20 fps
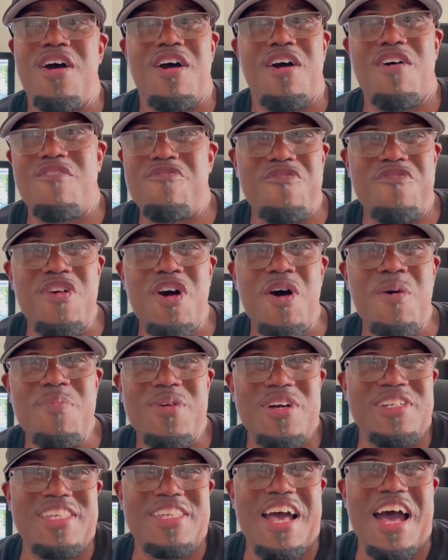a film?
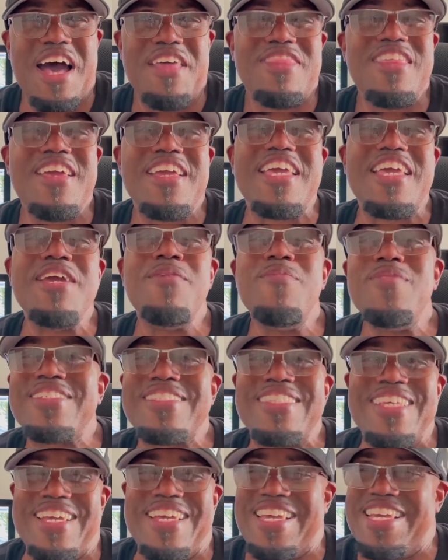Because I think he was
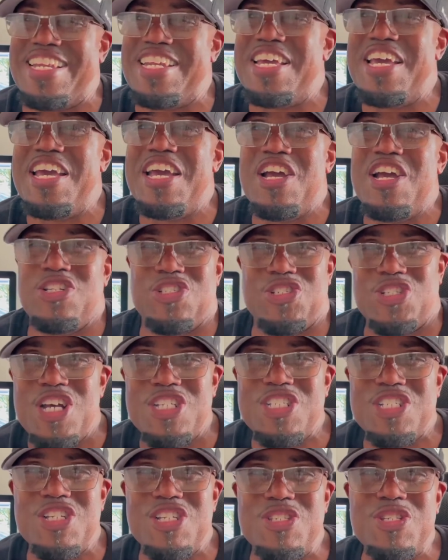thinking
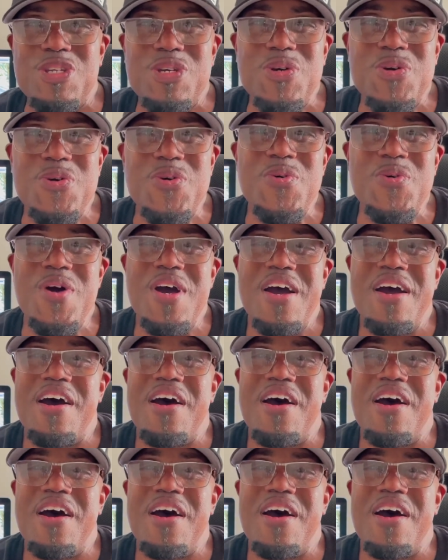just to do,